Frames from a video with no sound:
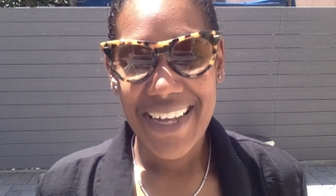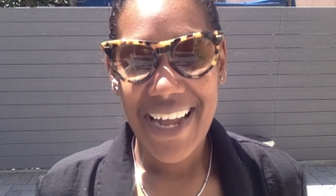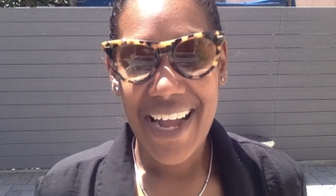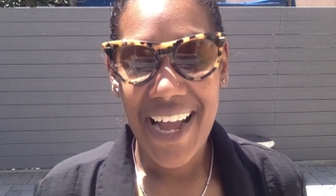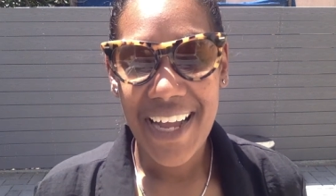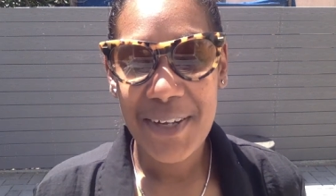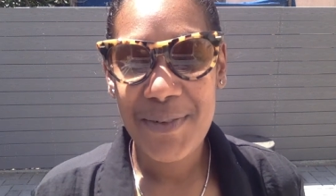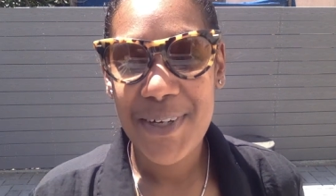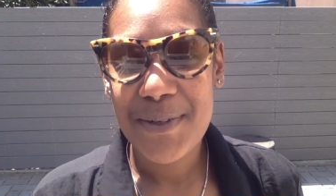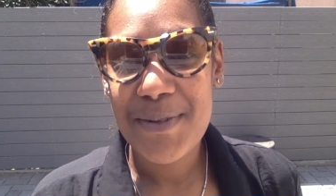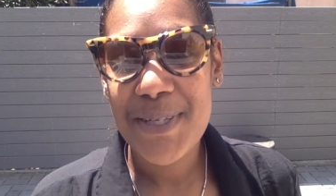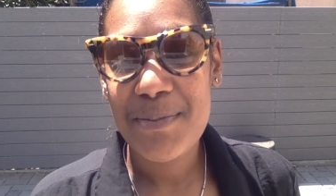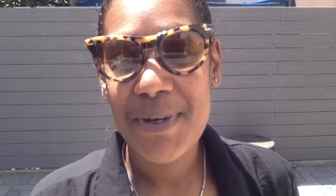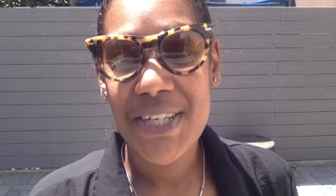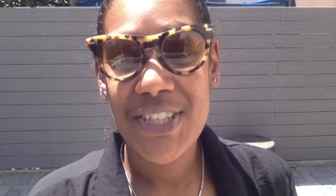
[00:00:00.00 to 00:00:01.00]
Hi, welcome
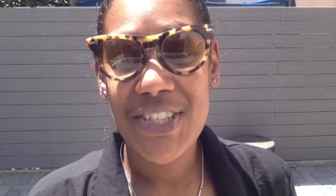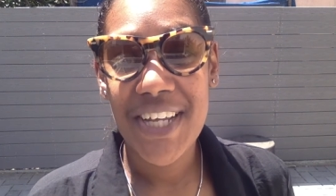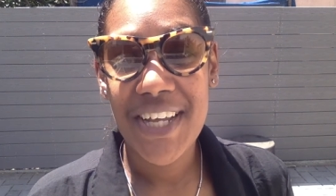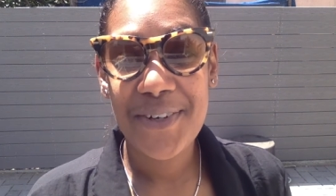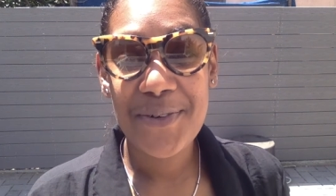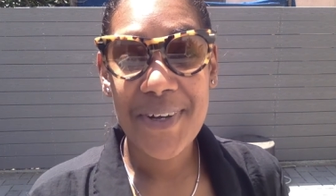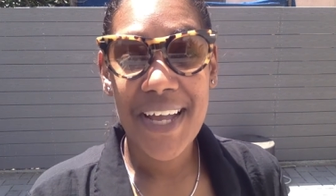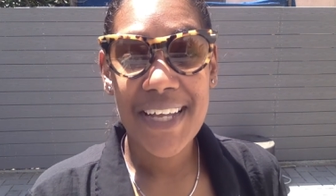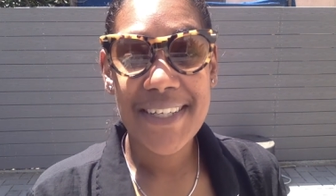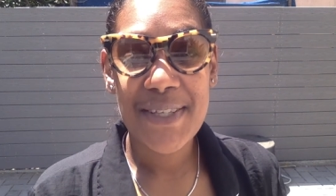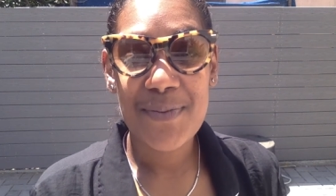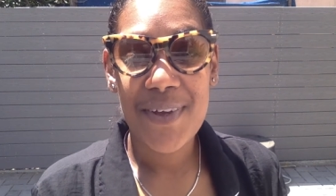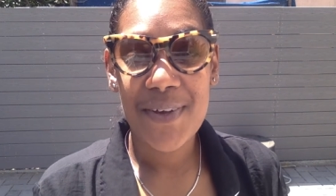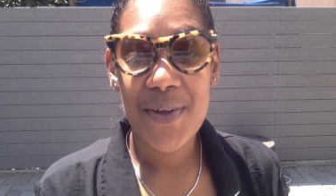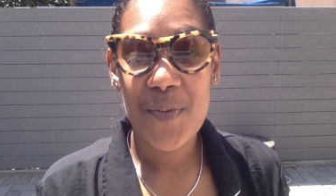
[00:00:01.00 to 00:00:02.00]
to my channel,
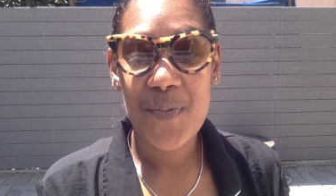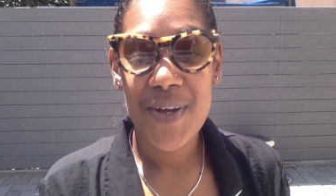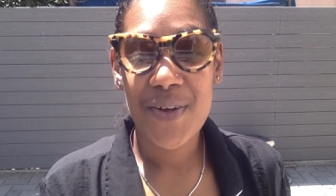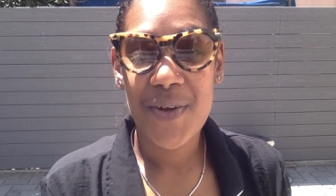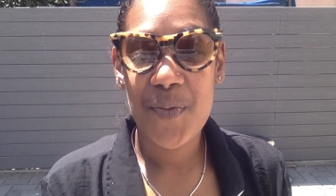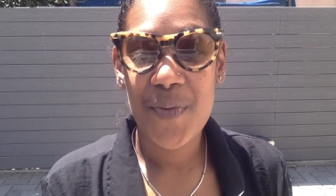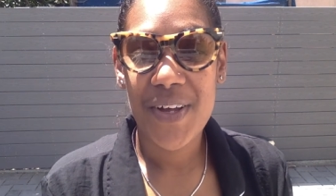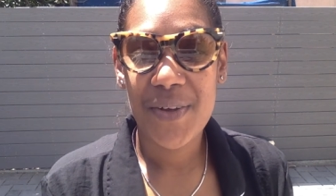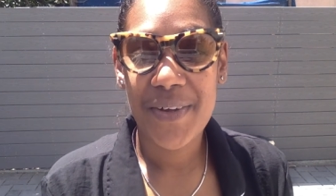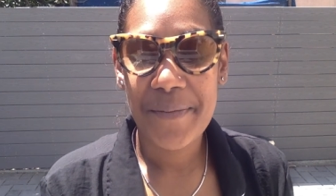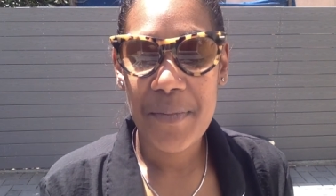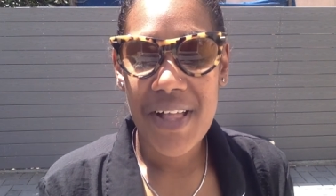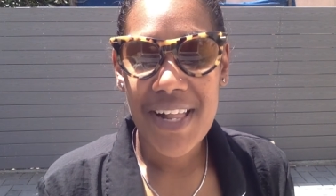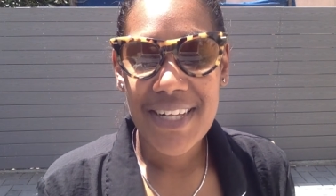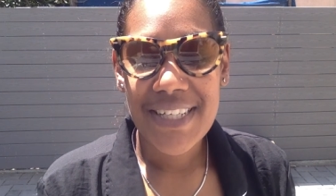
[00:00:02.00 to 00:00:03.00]
guys. Welcome, welcome,
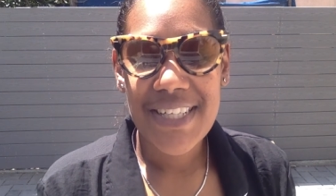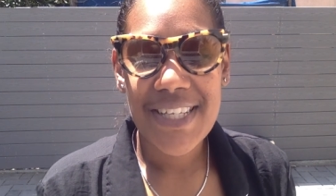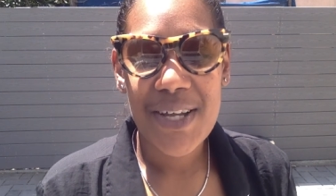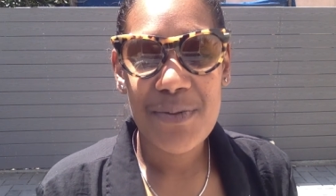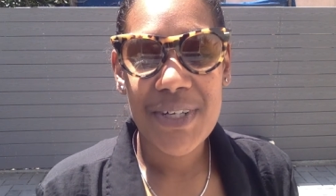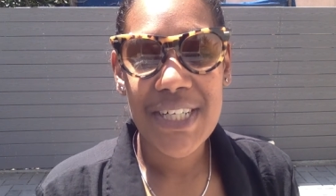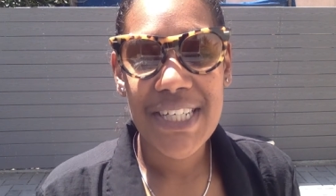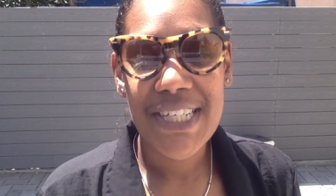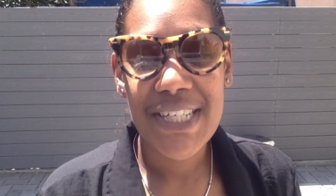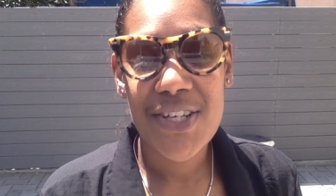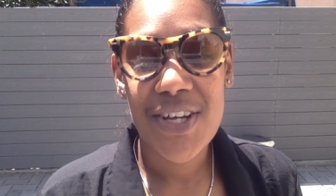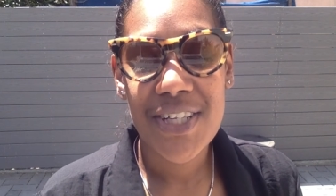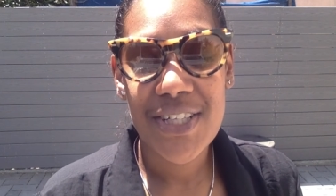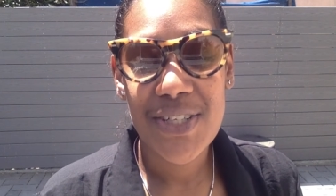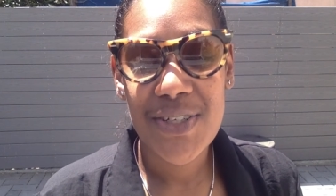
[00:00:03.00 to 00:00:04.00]
welcome. So I wanted to
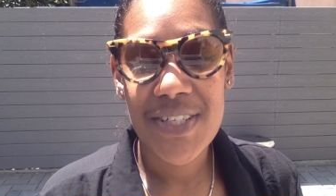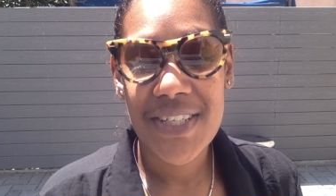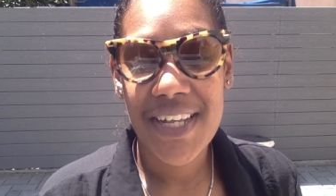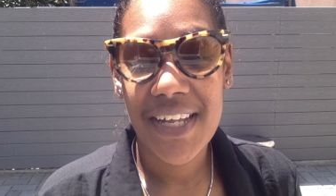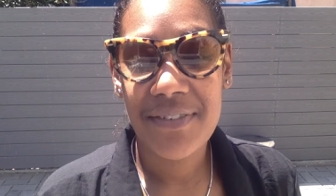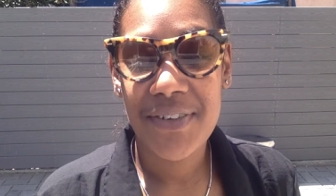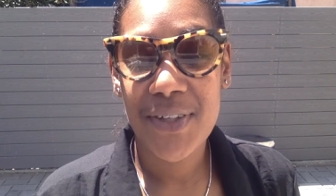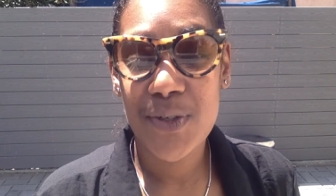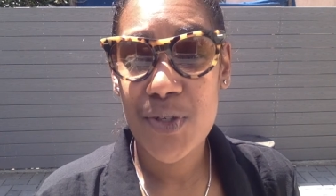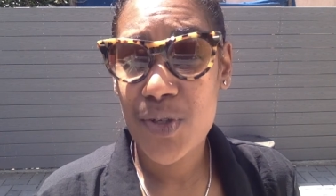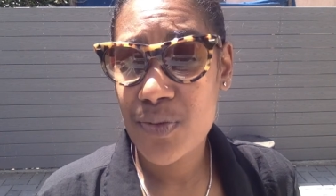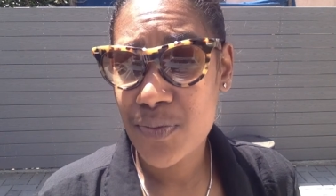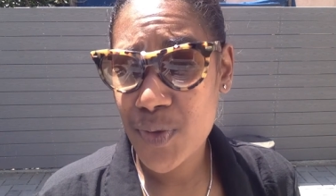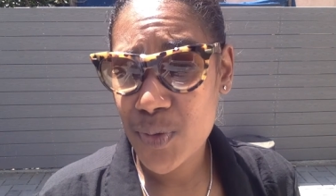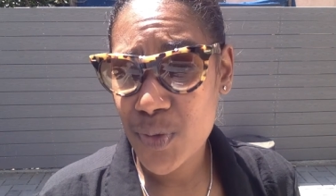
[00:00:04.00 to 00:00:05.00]
talk to you today, for
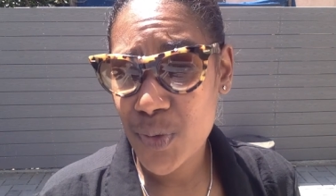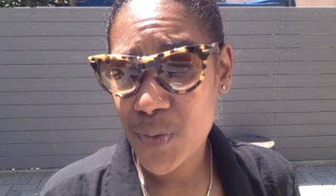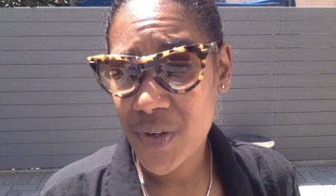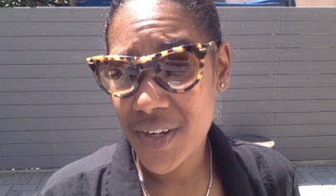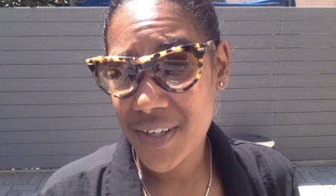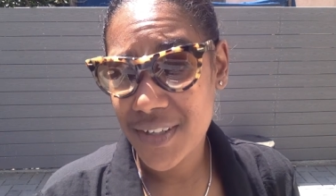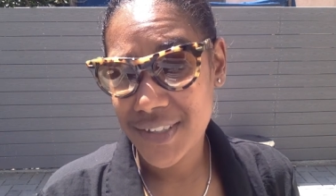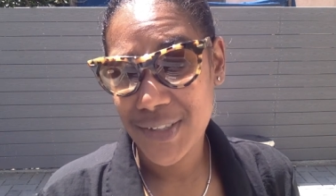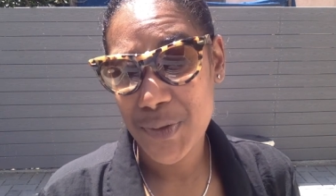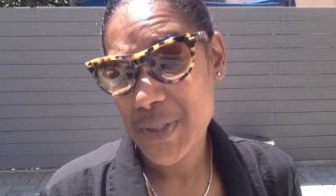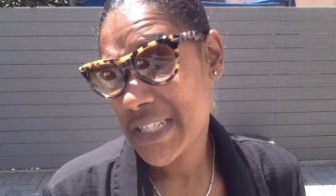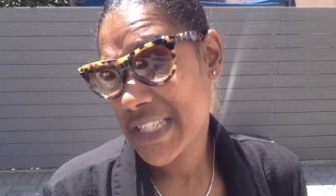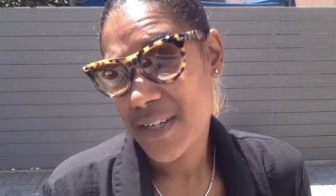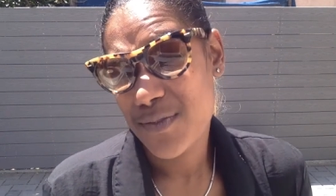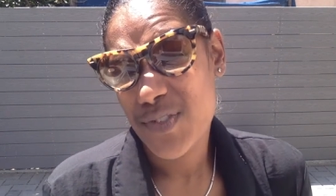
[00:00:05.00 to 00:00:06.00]
those of you who are
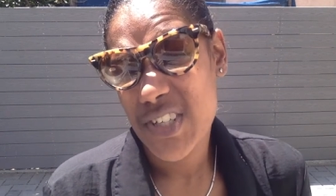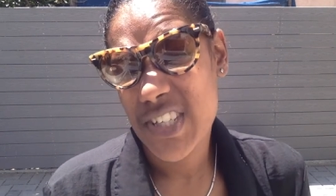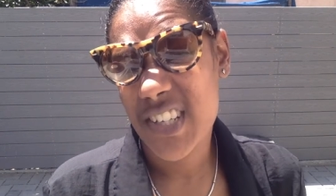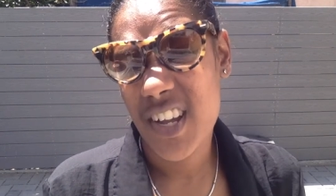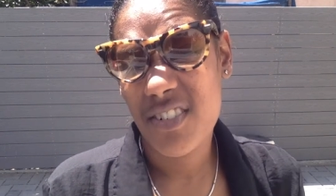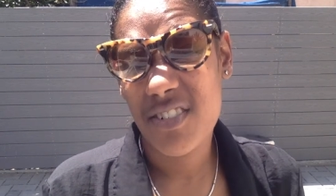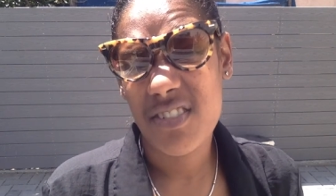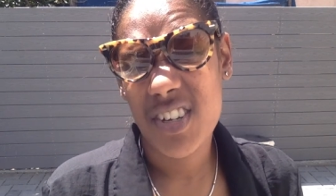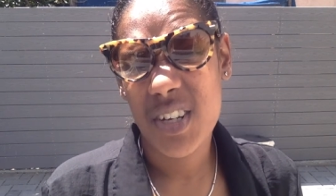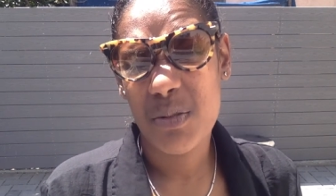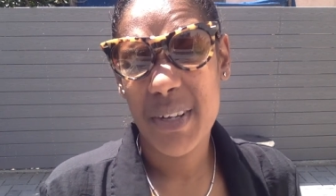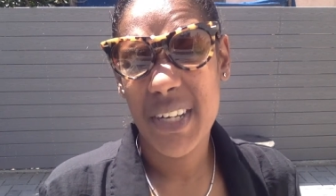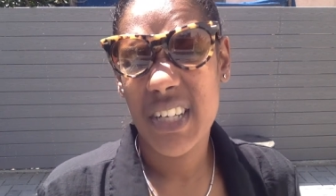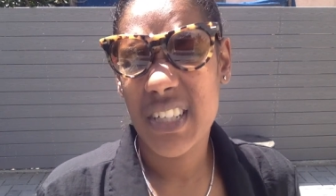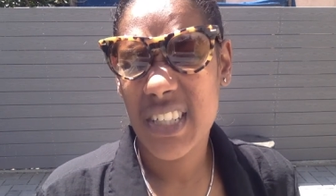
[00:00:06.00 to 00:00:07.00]
doing self-discovery,
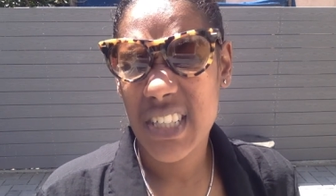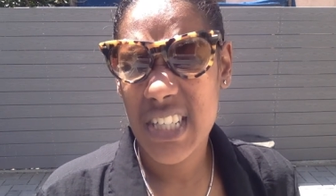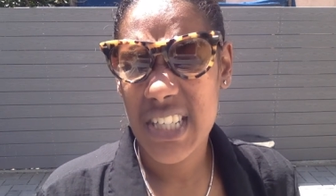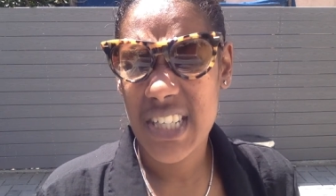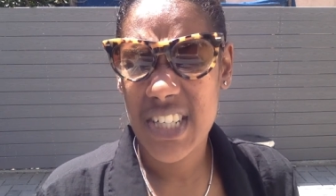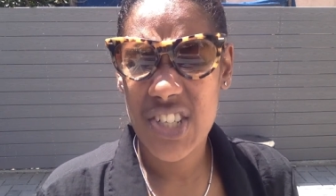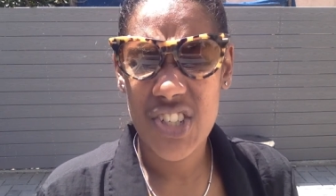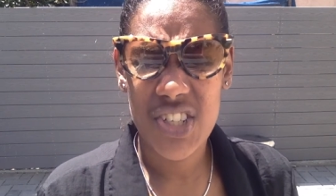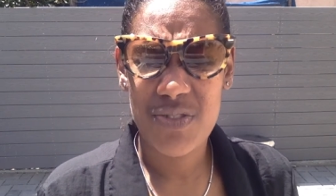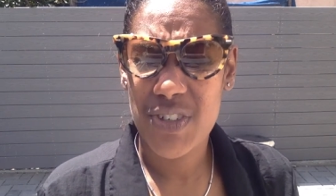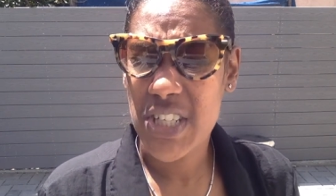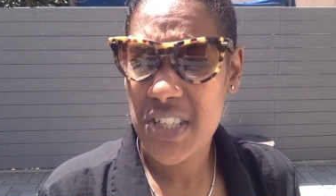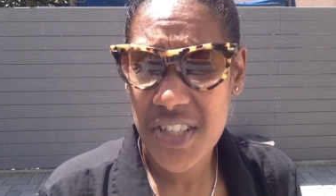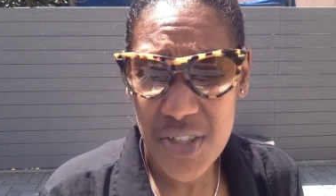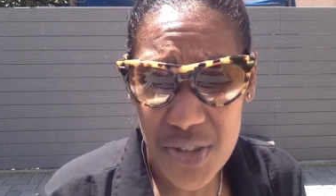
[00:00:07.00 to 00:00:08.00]
awakening, ascension
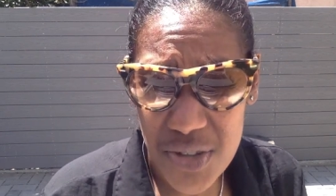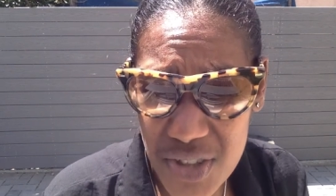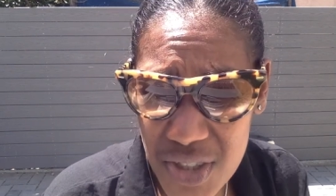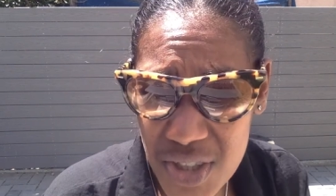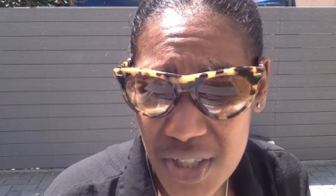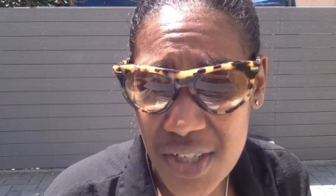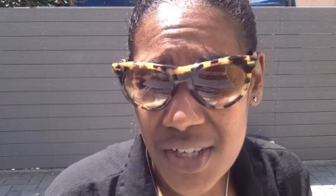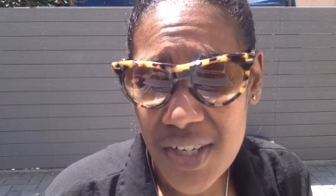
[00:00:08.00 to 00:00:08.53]
research,